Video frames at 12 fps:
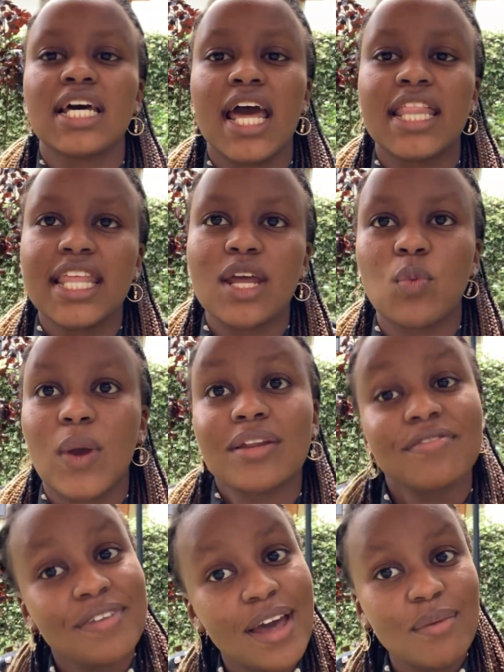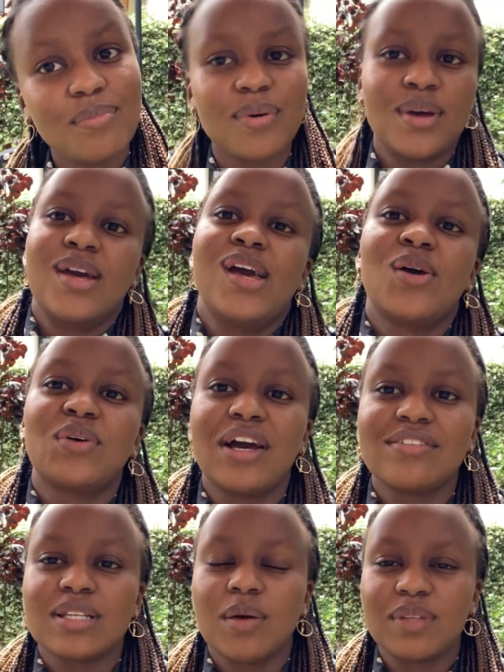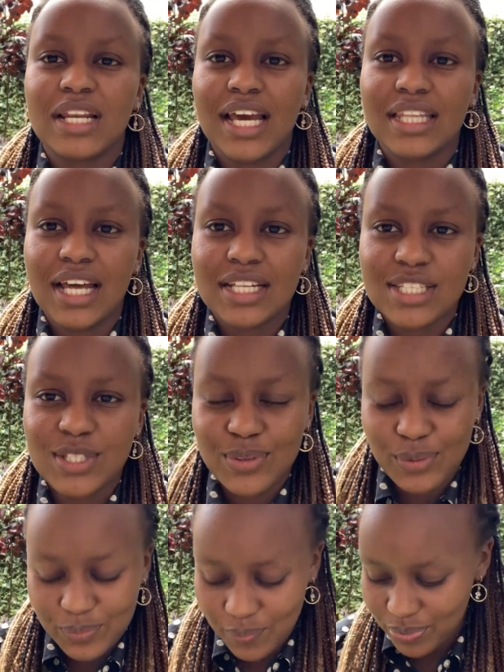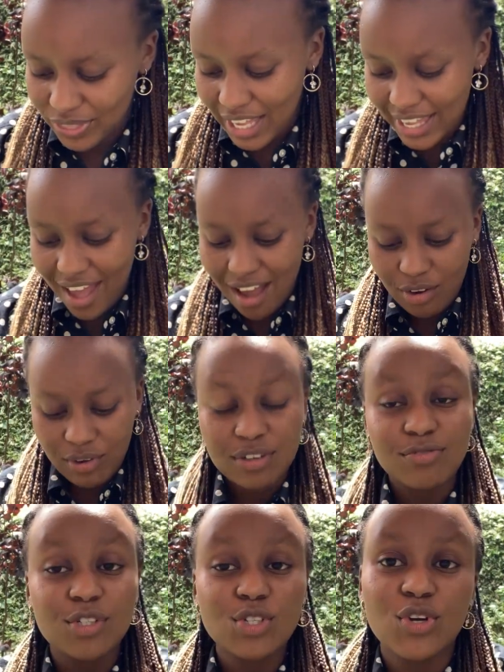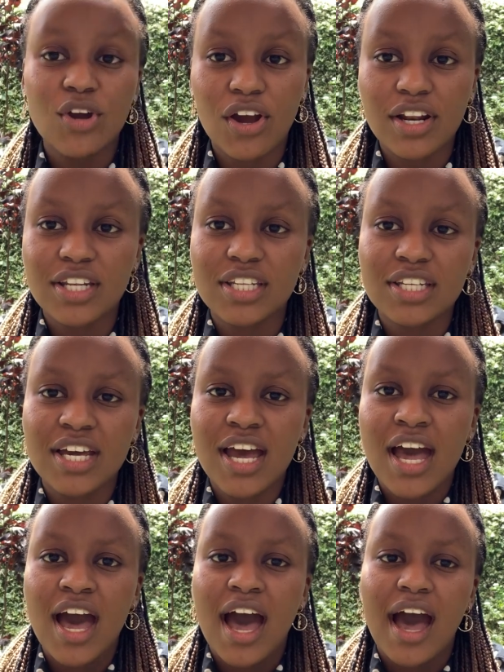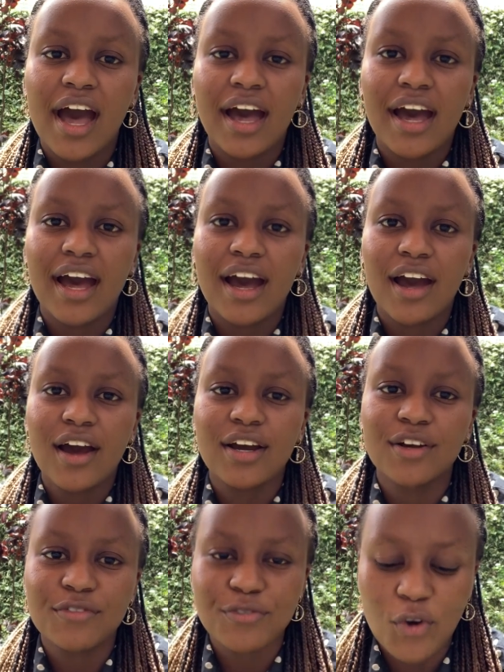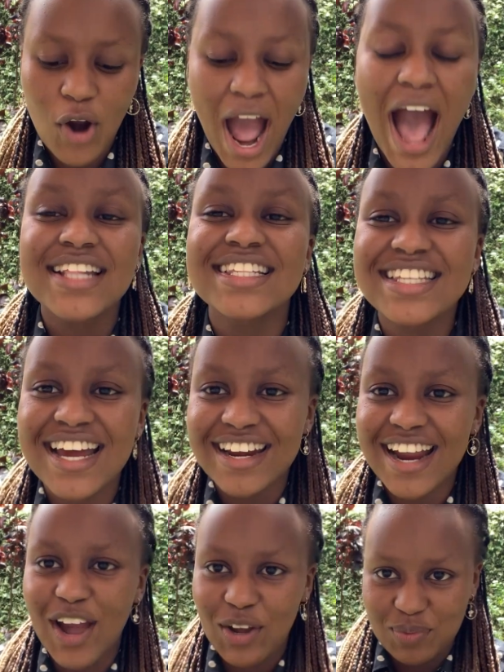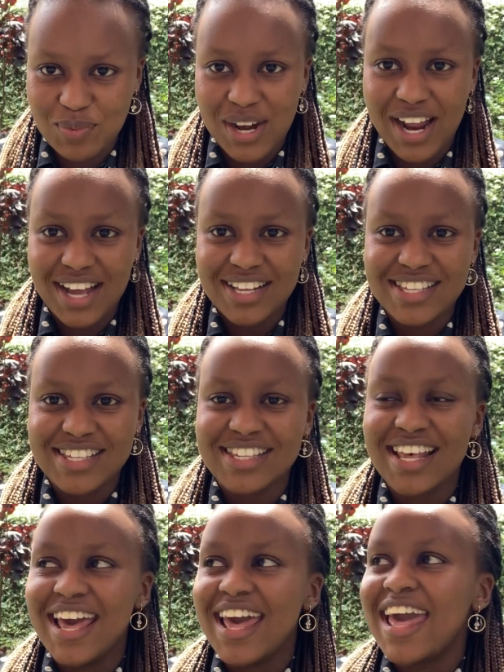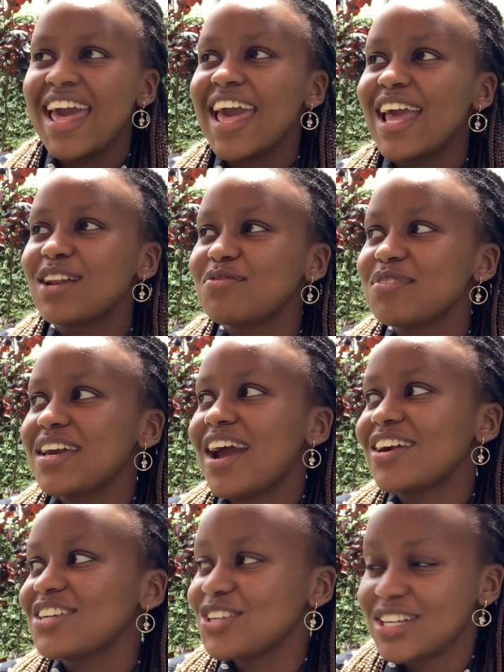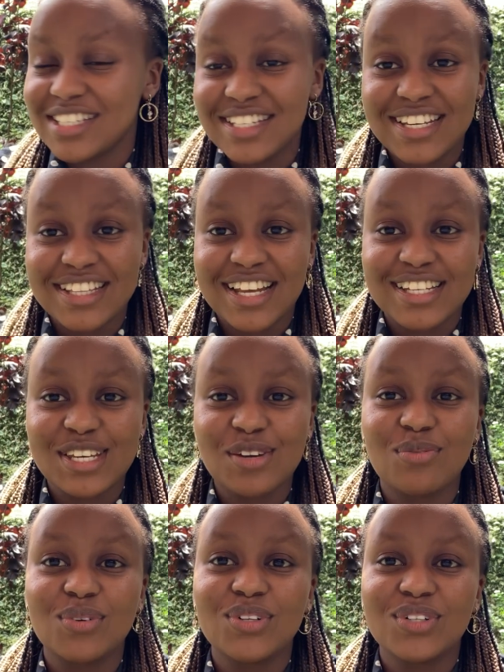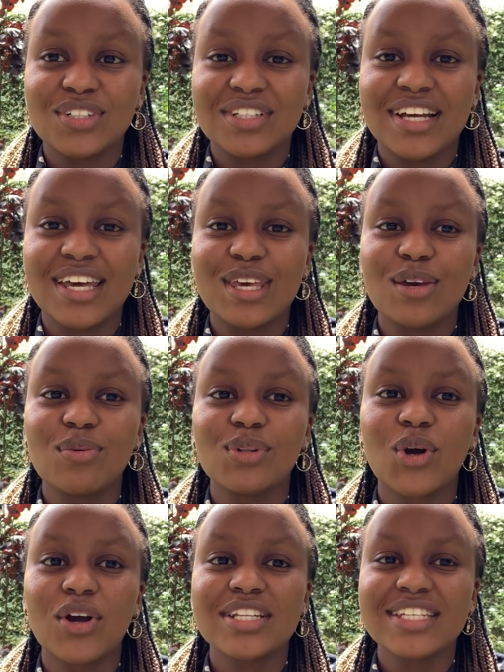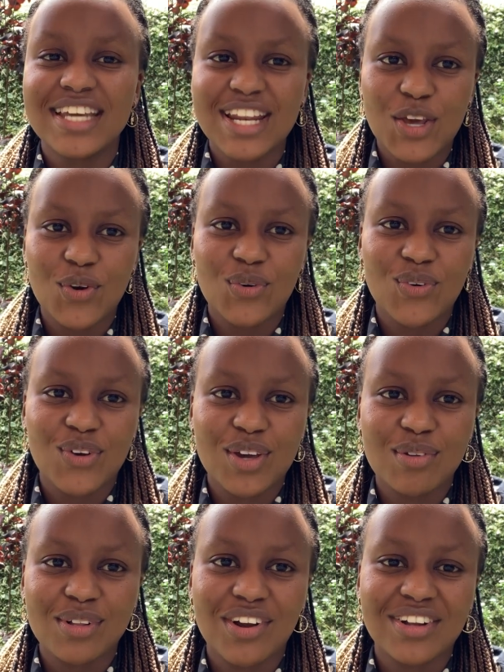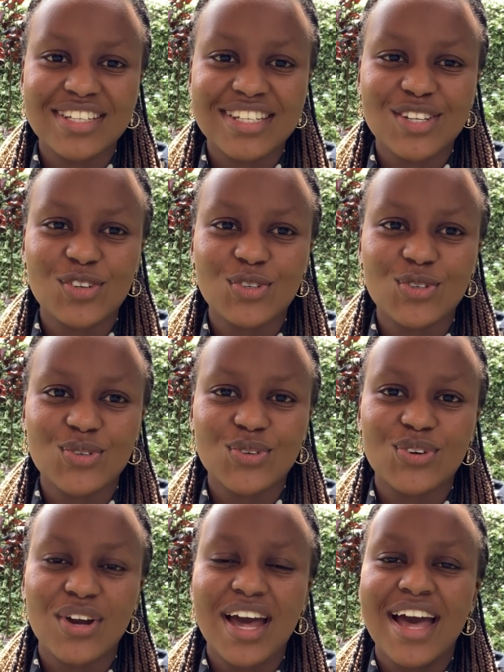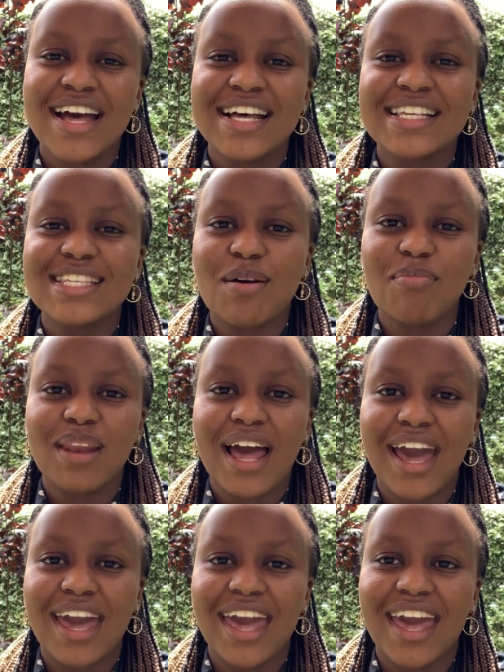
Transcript: and then we're in Feb have something like that. So yeah, grateful to God uh, for answering our prayers, and we are trusting that He will He will continue He will continue to supply